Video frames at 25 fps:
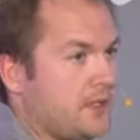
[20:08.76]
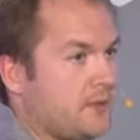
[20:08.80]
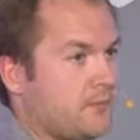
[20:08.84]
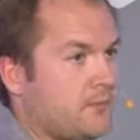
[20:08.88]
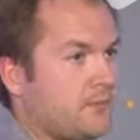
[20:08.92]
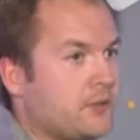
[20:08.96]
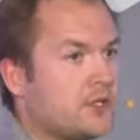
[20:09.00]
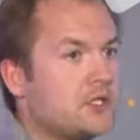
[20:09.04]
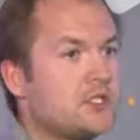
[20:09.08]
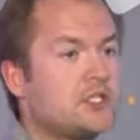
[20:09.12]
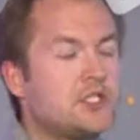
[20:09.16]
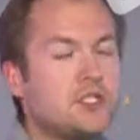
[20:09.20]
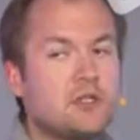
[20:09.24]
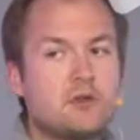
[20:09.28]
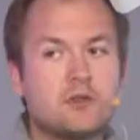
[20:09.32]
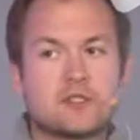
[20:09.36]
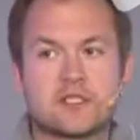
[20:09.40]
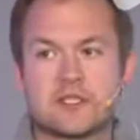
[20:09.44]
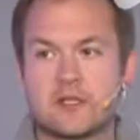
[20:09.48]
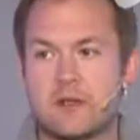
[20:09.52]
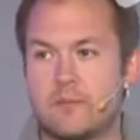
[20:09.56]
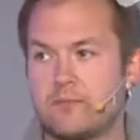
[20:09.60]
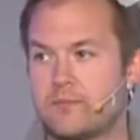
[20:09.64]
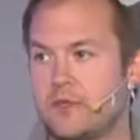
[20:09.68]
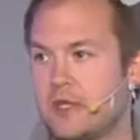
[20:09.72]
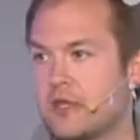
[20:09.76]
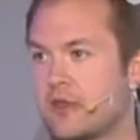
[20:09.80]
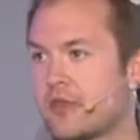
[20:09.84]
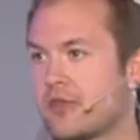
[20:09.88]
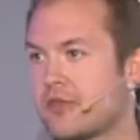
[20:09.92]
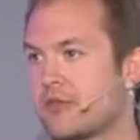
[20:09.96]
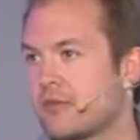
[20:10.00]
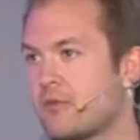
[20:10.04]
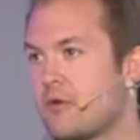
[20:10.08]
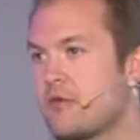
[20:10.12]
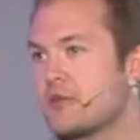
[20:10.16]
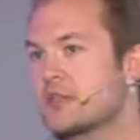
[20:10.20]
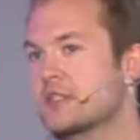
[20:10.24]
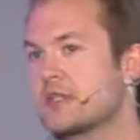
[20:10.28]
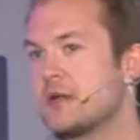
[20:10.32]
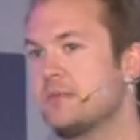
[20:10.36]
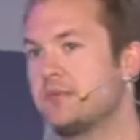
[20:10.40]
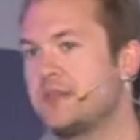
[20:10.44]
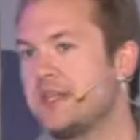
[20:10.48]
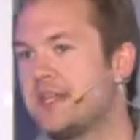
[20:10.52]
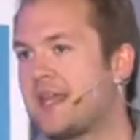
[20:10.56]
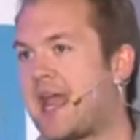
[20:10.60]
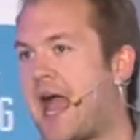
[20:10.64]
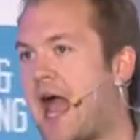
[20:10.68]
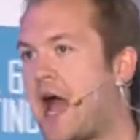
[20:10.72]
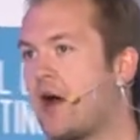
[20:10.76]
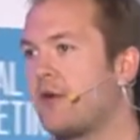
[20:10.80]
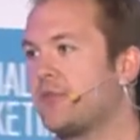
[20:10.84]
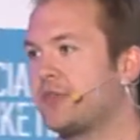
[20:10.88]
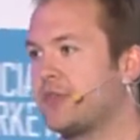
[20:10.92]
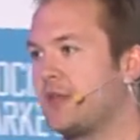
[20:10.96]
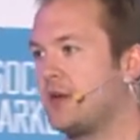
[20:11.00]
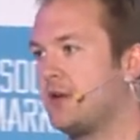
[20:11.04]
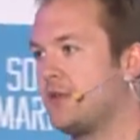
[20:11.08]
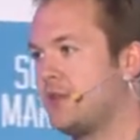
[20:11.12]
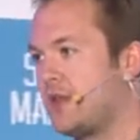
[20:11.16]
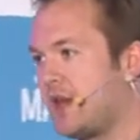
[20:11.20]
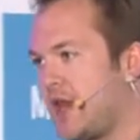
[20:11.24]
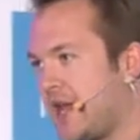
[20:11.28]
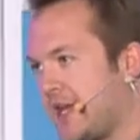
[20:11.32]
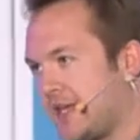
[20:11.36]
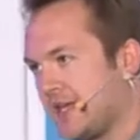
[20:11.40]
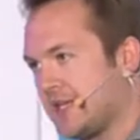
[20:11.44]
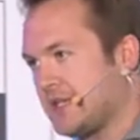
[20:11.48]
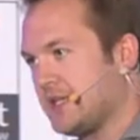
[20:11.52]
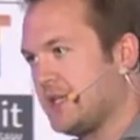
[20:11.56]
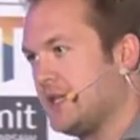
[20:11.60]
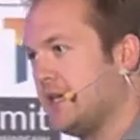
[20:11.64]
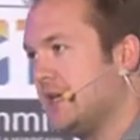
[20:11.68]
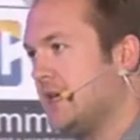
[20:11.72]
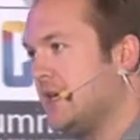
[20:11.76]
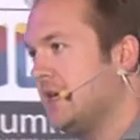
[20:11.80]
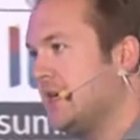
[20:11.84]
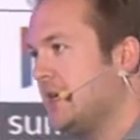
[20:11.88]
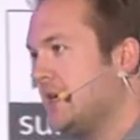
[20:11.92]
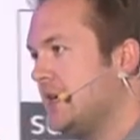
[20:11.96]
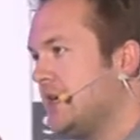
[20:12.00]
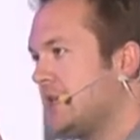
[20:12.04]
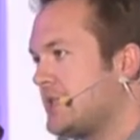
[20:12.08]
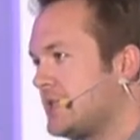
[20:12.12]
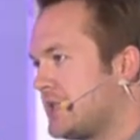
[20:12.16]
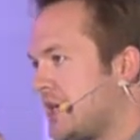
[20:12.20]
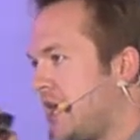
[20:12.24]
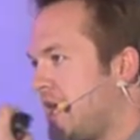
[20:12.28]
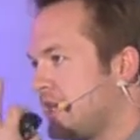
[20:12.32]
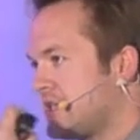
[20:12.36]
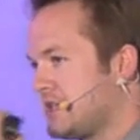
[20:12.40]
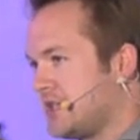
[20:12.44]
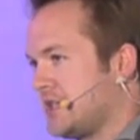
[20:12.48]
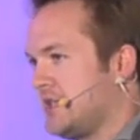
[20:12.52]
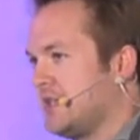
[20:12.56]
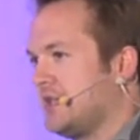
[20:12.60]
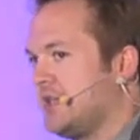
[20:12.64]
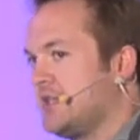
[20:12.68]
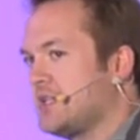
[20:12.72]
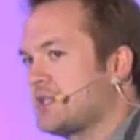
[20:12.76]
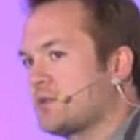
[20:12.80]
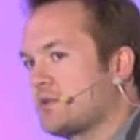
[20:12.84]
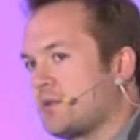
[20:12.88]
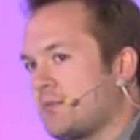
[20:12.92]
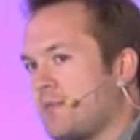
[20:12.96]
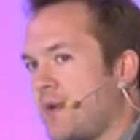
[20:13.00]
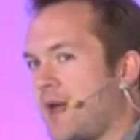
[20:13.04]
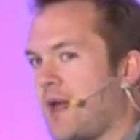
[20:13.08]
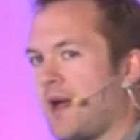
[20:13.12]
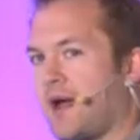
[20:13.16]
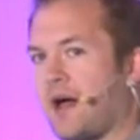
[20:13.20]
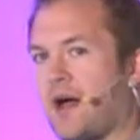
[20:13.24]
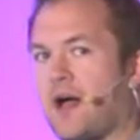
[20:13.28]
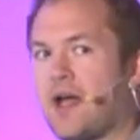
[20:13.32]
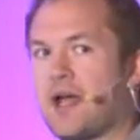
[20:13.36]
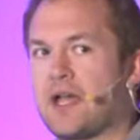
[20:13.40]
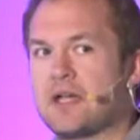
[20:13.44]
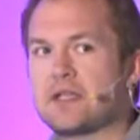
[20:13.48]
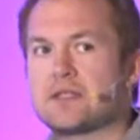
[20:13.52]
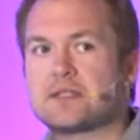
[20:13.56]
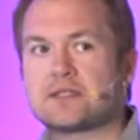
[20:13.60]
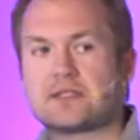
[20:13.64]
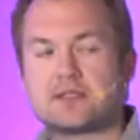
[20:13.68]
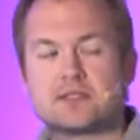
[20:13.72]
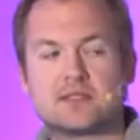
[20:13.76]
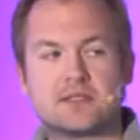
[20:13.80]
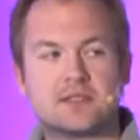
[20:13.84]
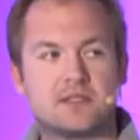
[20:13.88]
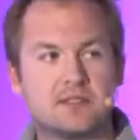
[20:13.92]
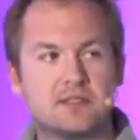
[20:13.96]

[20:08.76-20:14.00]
Produce something, throw something out there that I can touch, at least with my eyes,